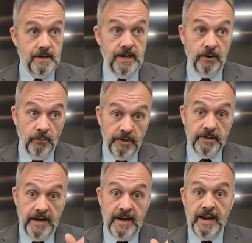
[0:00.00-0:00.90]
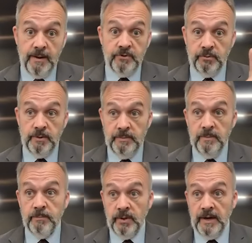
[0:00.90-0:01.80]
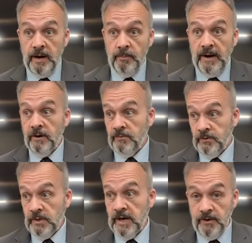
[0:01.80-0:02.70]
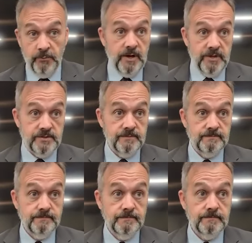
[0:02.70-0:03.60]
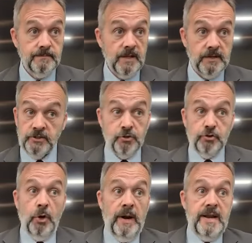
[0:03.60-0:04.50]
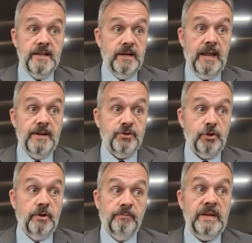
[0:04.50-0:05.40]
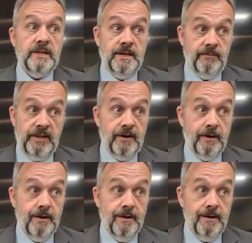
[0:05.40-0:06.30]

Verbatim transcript: He wanted Ahab to remember how powerful God was, because there's no way that Elijah could have beaten him there.